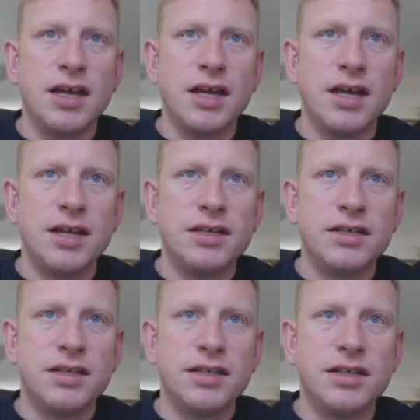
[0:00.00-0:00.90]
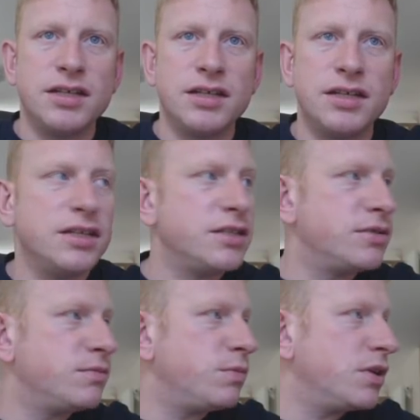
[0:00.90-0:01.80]
and
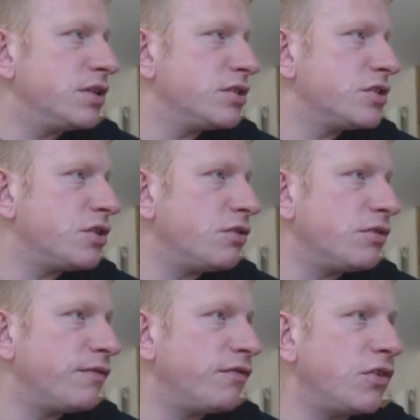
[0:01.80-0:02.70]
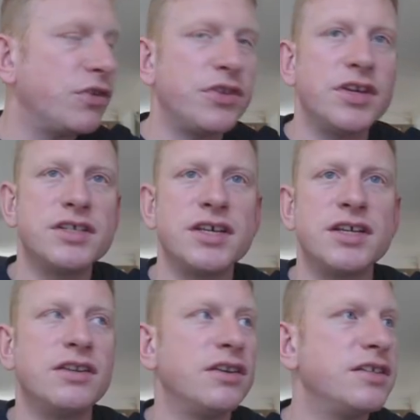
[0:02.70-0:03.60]
this one sold for
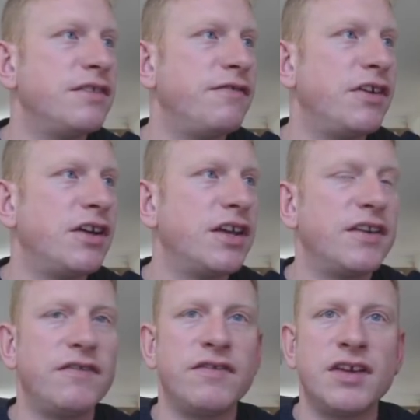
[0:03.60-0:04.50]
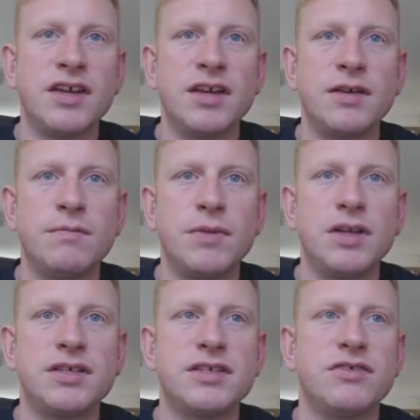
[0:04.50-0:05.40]
$13.95
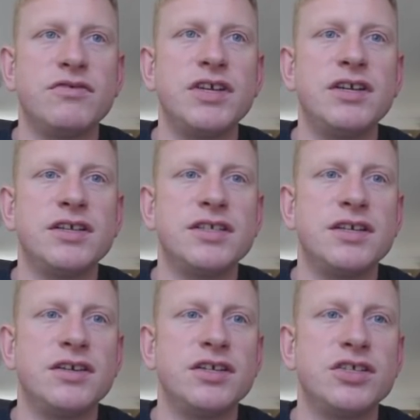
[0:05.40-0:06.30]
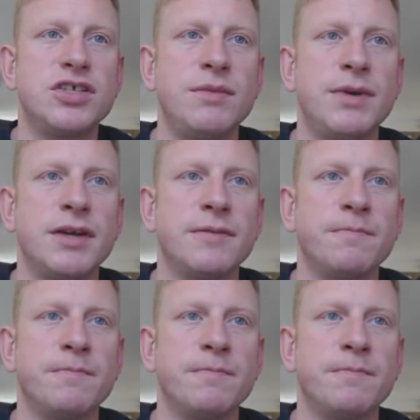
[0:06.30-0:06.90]
plus $3.99 shipping.